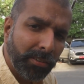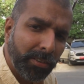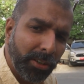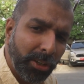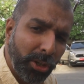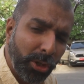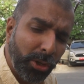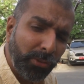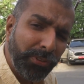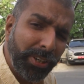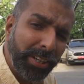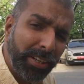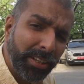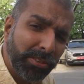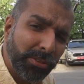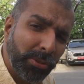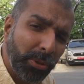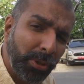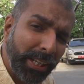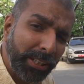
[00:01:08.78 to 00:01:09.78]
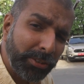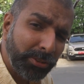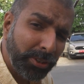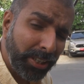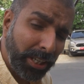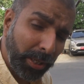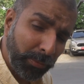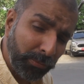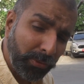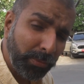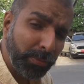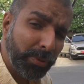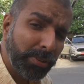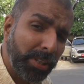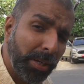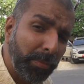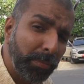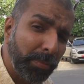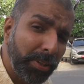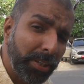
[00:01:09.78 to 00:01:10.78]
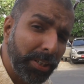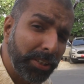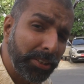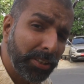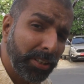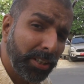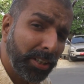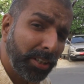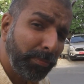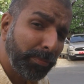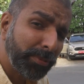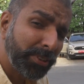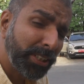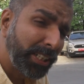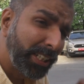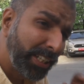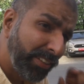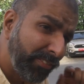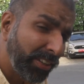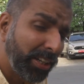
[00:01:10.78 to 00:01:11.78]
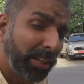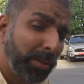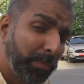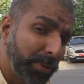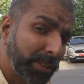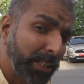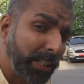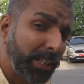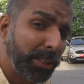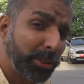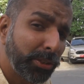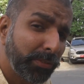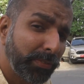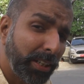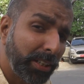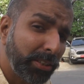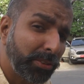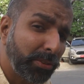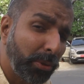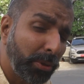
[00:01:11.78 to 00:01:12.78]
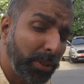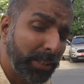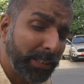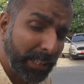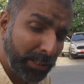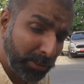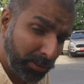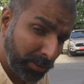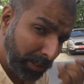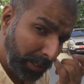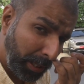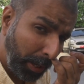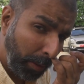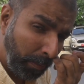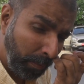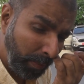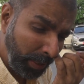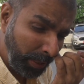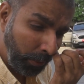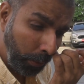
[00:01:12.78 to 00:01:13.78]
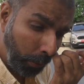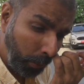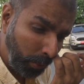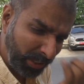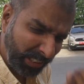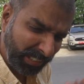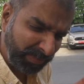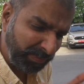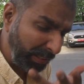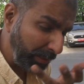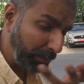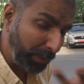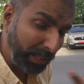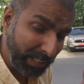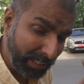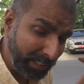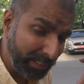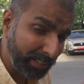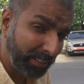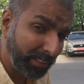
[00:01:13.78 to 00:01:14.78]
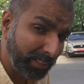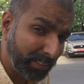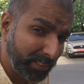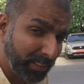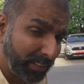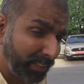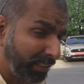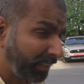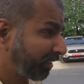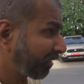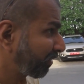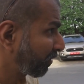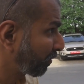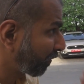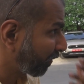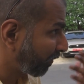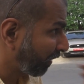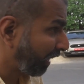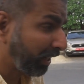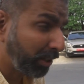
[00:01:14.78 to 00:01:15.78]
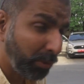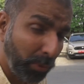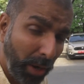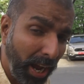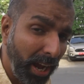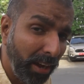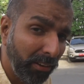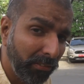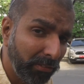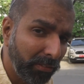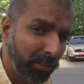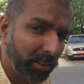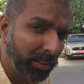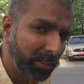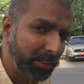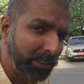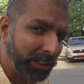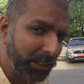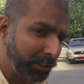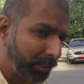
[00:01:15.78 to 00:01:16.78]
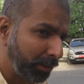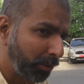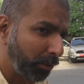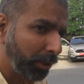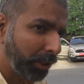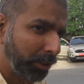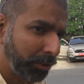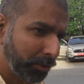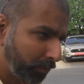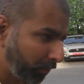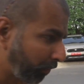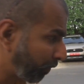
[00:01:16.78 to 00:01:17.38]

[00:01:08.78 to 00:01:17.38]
A lot of India's salt actually comes from the Sambhar region, and a significant percentage of that salt is actually up my nose, in my teeth and things like that. So we've had to have a change in location.